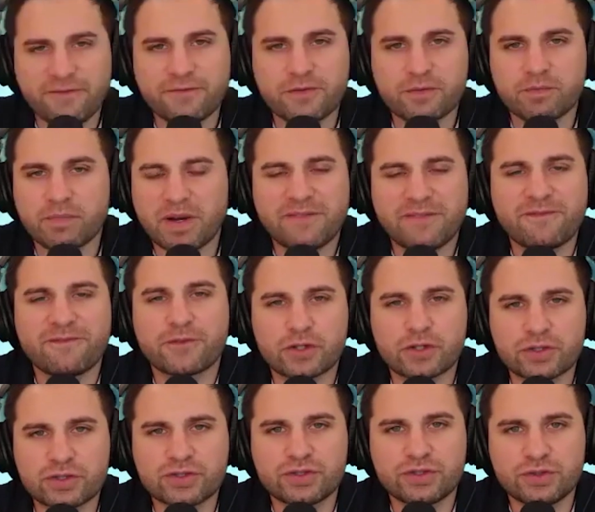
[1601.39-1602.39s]
my
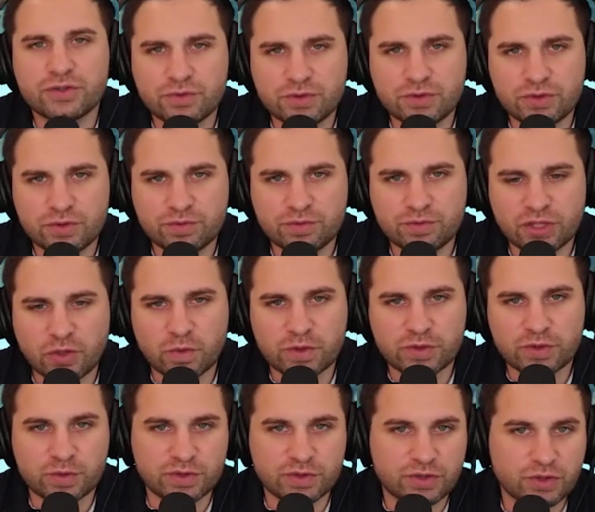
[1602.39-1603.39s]
first YouTube show,
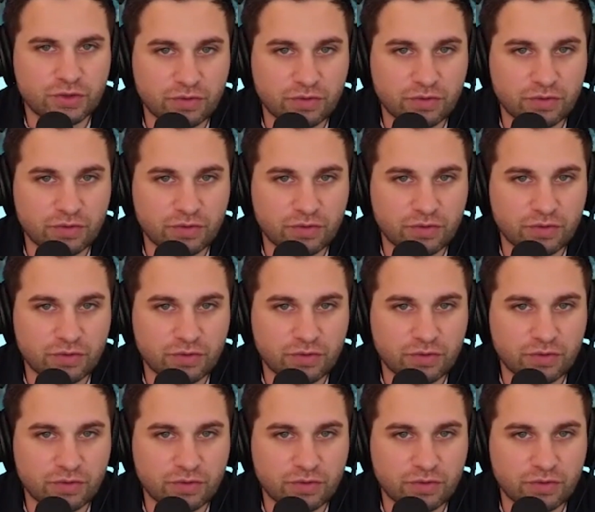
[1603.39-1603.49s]
which was